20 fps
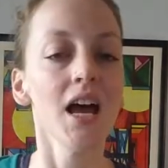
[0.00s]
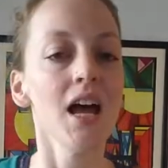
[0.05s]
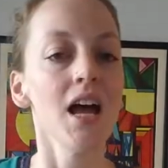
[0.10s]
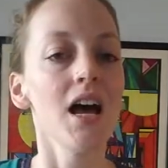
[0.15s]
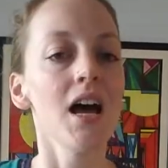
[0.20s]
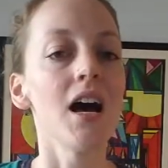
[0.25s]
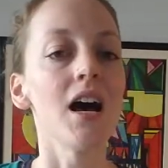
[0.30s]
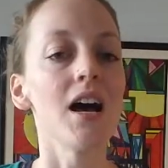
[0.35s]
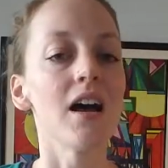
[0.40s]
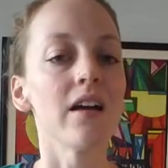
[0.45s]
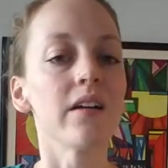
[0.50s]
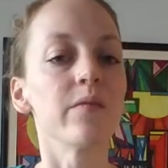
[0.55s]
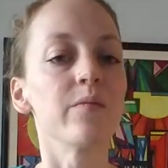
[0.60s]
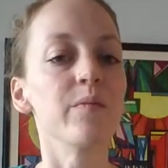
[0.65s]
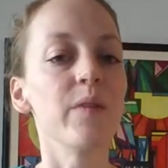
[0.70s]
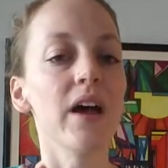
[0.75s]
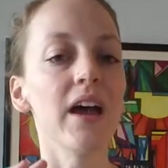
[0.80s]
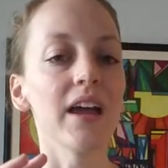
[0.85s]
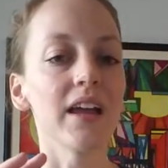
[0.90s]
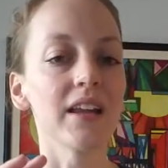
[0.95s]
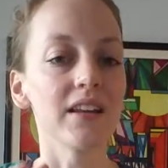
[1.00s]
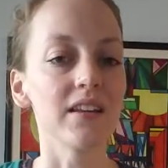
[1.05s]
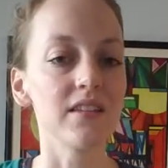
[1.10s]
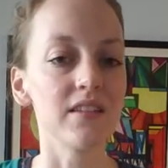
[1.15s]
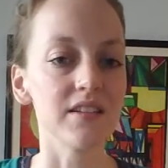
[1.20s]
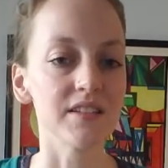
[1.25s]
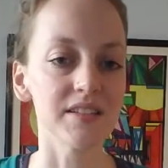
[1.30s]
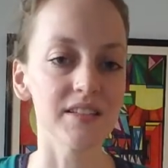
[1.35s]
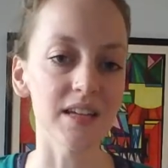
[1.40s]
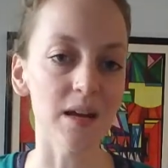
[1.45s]
And
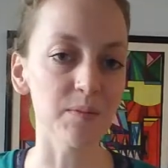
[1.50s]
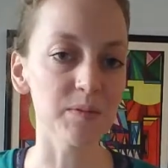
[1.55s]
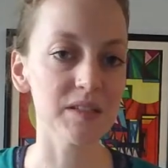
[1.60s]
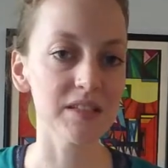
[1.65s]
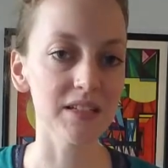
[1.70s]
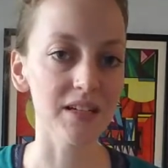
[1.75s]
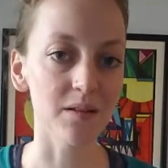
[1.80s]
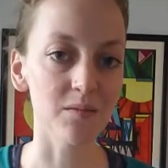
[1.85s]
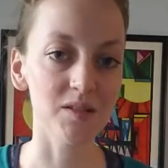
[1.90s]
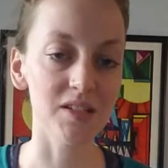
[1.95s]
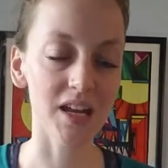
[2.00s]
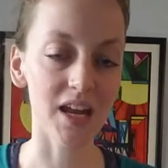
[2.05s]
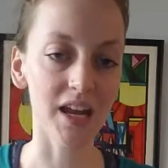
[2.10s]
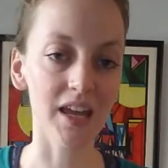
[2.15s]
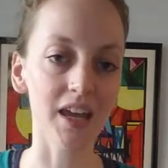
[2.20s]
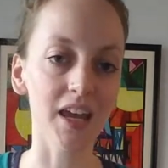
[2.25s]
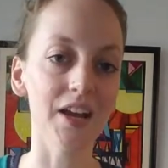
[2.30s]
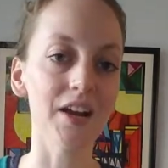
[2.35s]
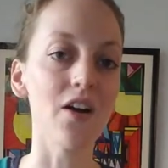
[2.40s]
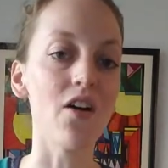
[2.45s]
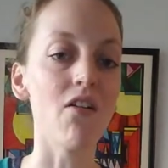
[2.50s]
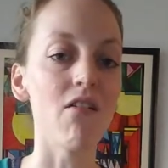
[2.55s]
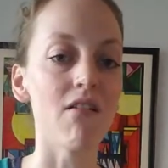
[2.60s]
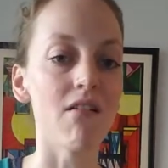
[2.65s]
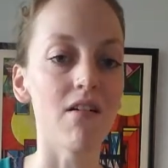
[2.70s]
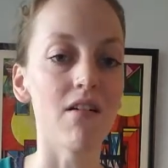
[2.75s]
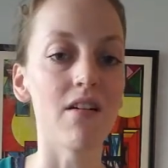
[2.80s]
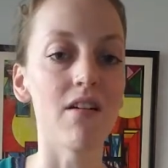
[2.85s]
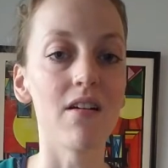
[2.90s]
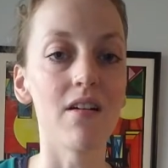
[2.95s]
the steps that I'm taking
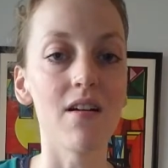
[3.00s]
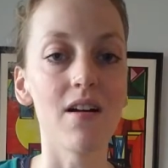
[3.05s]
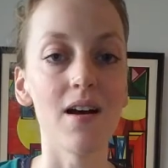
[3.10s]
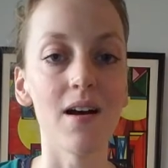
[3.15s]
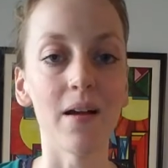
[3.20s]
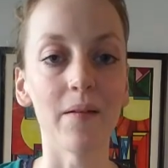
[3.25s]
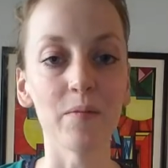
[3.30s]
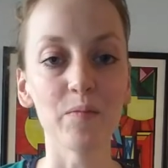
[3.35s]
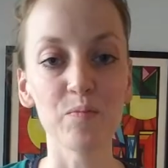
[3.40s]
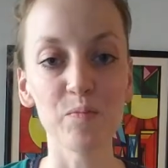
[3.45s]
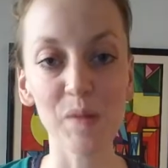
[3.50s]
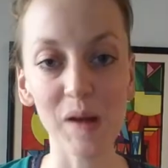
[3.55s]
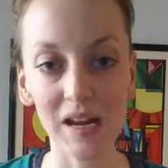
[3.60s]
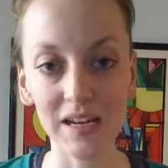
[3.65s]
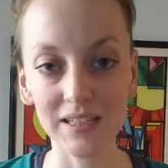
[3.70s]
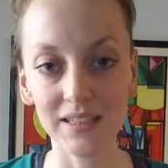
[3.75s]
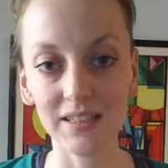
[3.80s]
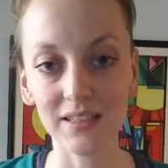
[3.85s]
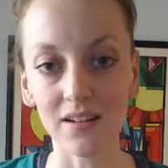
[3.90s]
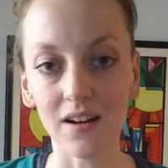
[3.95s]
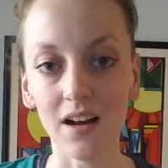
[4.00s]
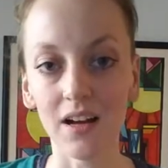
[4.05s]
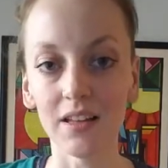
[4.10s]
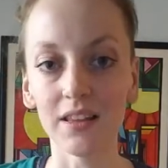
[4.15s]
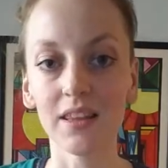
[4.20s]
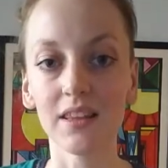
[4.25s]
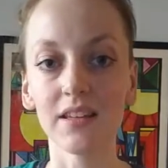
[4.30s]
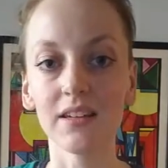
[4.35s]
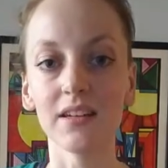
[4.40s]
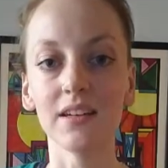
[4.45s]
are based
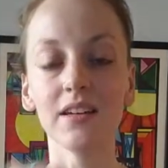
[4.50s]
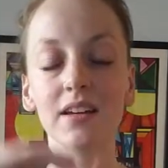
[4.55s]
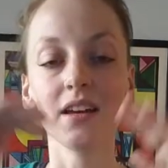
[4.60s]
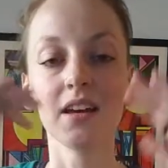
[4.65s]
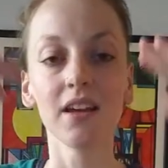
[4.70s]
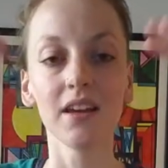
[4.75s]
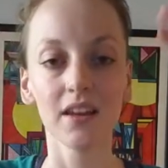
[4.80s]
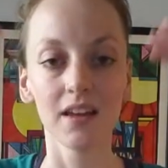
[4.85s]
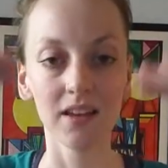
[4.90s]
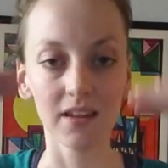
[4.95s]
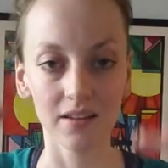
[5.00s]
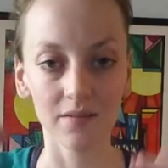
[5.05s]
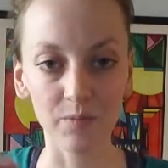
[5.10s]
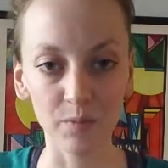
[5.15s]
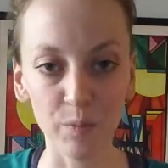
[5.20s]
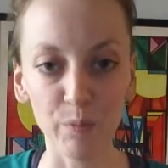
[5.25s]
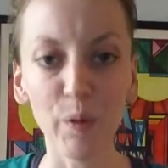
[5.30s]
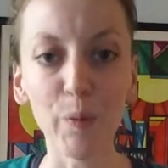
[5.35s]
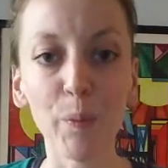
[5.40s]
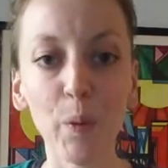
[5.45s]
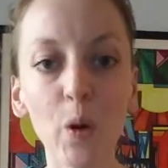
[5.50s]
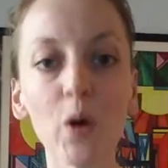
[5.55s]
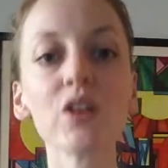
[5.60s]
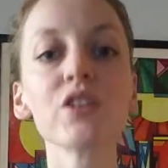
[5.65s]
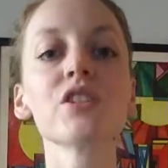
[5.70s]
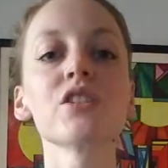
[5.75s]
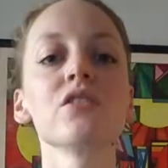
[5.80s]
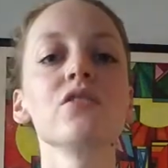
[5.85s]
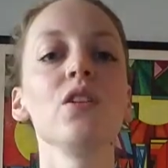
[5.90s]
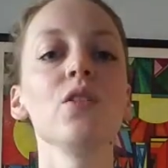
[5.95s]
on the
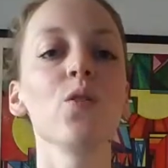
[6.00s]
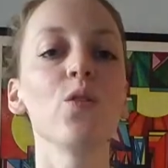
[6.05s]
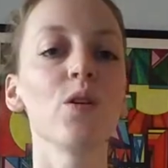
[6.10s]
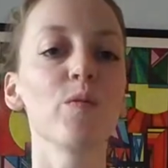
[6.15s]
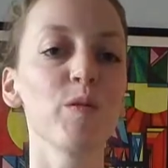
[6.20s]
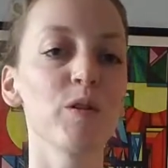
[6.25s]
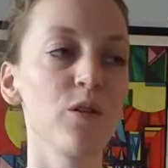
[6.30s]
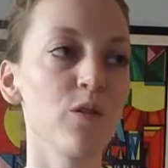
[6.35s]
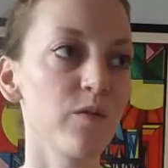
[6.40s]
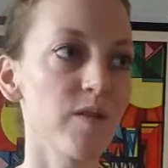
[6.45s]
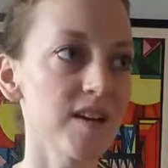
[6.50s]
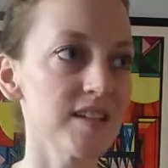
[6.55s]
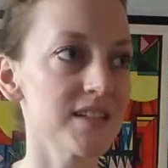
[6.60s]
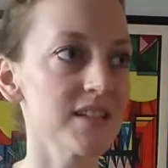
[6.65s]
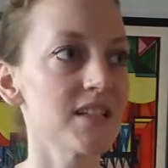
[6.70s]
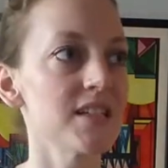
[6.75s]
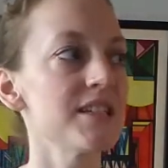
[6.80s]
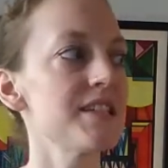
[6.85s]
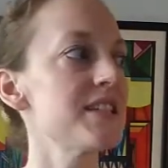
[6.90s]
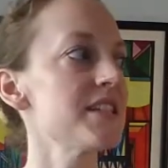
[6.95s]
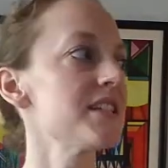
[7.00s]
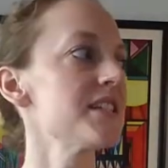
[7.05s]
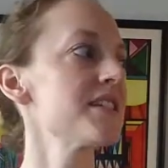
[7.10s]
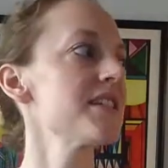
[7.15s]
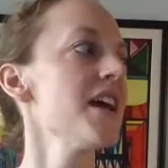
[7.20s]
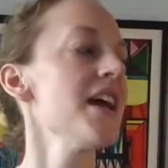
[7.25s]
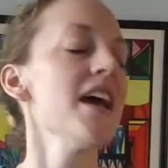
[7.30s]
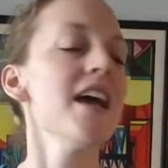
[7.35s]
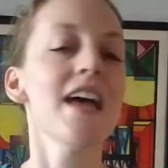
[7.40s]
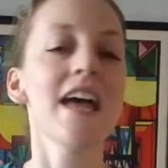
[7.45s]
proportional orbital resonances.
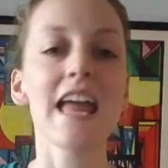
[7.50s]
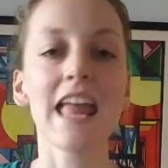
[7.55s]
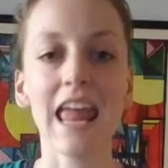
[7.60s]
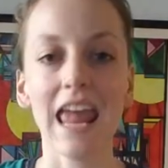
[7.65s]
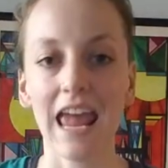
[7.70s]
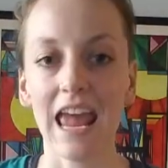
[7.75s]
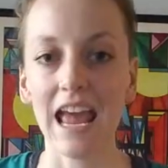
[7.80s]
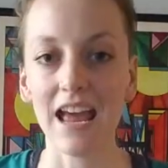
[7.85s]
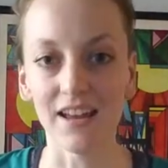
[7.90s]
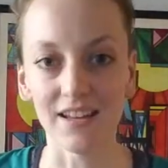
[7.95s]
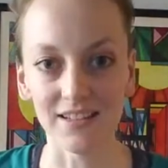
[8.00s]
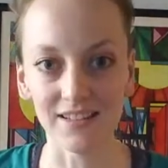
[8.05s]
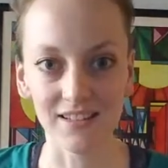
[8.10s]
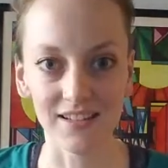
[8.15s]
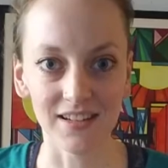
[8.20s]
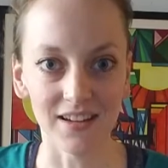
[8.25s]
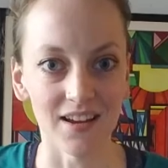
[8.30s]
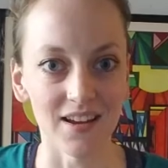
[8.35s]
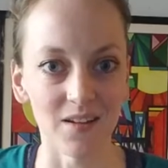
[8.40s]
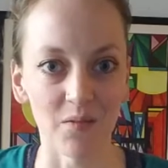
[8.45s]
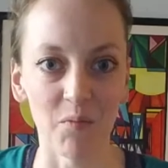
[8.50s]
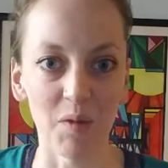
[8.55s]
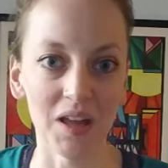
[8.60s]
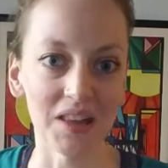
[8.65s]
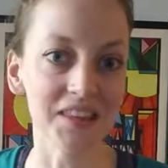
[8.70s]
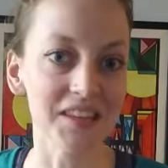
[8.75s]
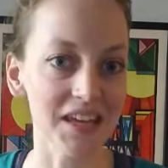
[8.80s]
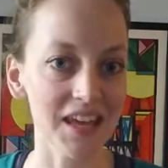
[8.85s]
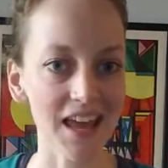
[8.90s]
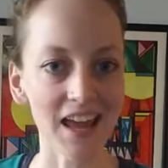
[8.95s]
And
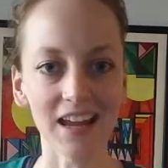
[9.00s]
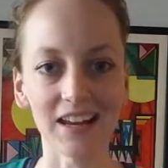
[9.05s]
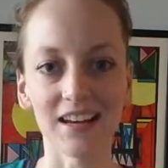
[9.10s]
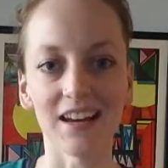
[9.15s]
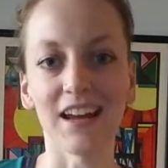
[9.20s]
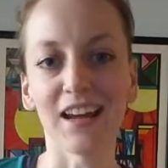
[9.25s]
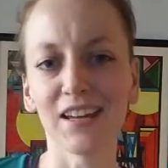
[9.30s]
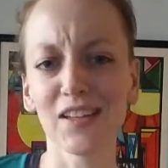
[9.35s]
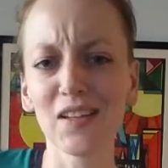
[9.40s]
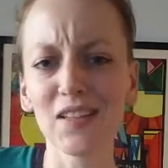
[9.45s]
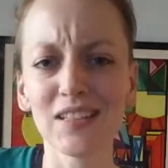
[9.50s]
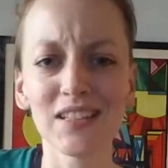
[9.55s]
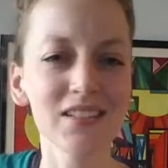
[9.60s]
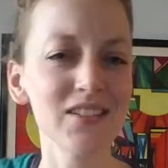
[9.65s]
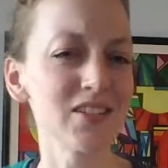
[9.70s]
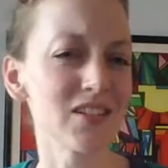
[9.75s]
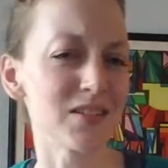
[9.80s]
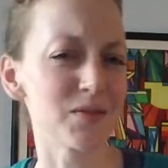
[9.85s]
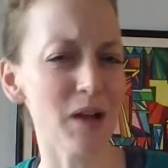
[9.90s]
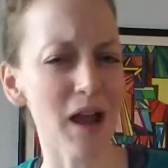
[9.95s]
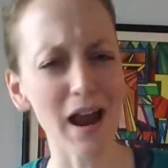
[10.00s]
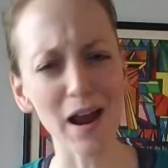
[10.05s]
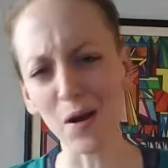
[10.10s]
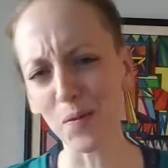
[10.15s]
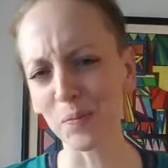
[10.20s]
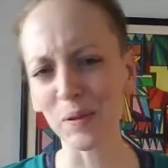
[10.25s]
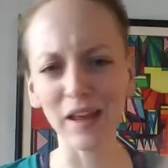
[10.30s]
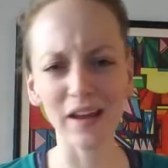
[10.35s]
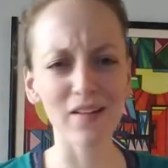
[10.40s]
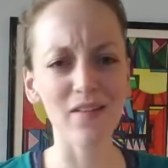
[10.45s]
at the end, I get to just kind of
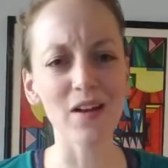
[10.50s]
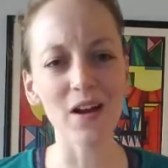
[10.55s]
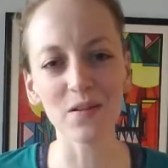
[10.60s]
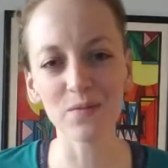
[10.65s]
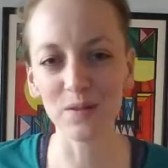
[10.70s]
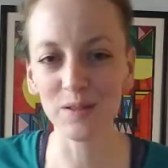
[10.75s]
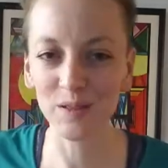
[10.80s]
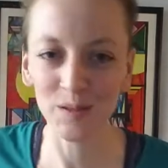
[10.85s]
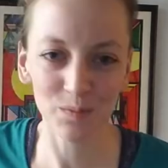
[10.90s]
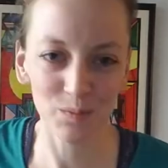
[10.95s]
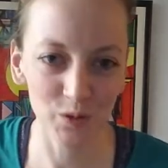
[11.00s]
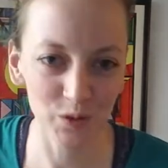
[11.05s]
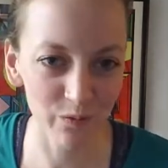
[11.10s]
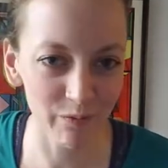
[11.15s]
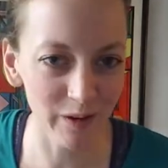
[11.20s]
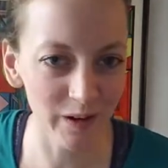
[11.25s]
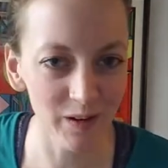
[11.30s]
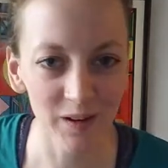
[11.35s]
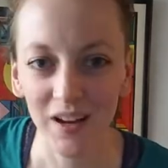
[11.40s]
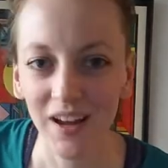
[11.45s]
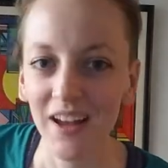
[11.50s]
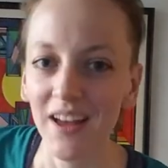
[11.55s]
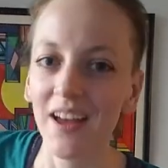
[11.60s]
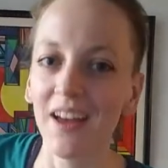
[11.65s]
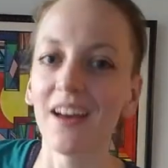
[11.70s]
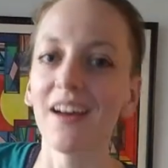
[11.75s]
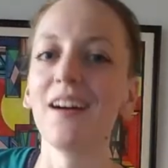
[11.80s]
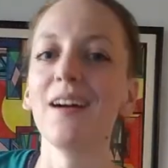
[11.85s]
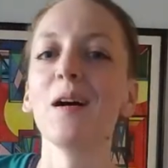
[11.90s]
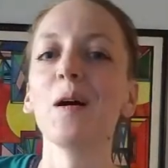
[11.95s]
play around with some movement
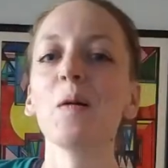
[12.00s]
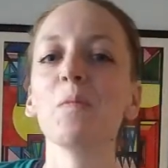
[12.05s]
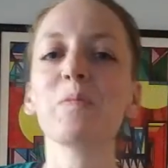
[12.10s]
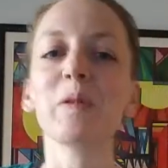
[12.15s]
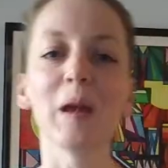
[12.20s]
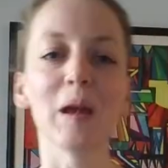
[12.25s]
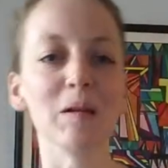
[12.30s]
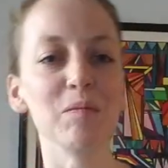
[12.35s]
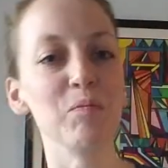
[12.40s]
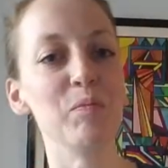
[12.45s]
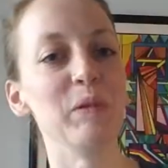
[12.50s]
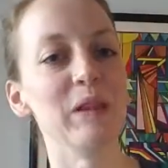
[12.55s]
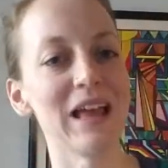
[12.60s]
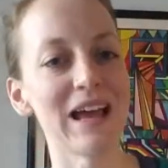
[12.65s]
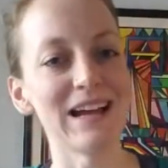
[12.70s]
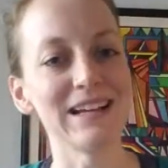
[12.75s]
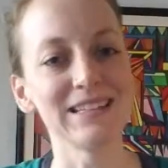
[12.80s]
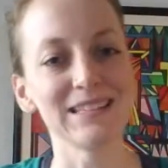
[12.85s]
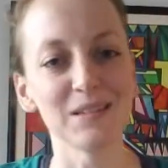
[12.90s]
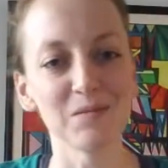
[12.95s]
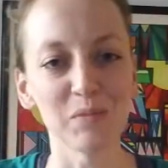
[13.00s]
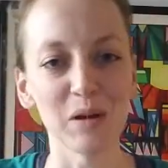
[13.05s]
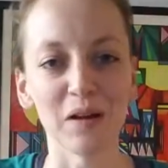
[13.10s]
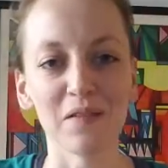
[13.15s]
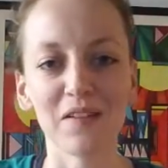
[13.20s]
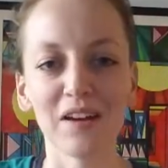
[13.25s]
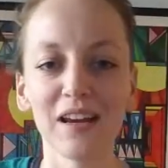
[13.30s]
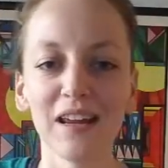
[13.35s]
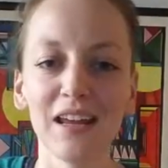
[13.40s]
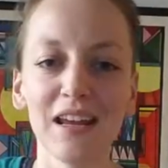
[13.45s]
being blasted by
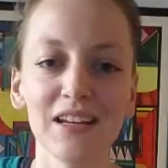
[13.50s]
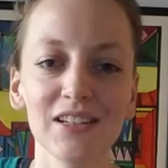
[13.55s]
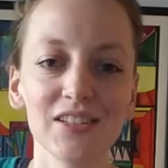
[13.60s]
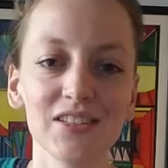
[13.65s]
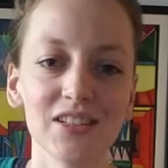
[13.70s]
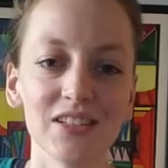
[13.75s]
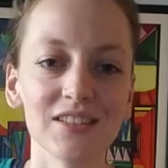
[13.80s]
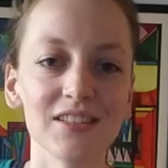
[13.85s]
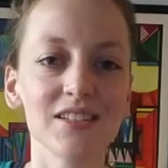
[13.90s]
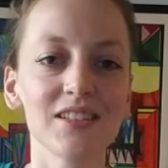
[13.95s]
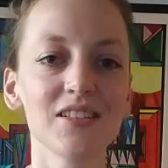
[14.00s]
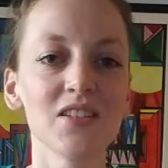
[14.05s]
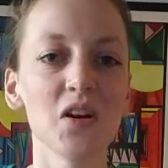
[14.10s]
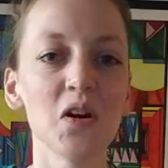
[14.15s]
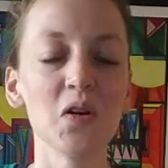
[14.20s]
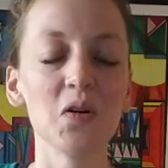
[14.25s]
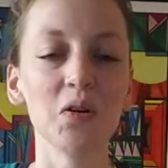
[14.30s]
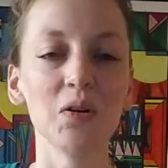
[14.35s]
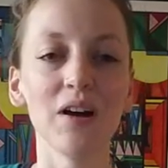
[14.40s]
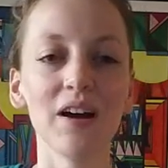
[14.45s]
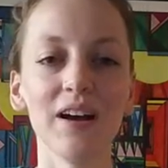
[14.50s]
radiation. So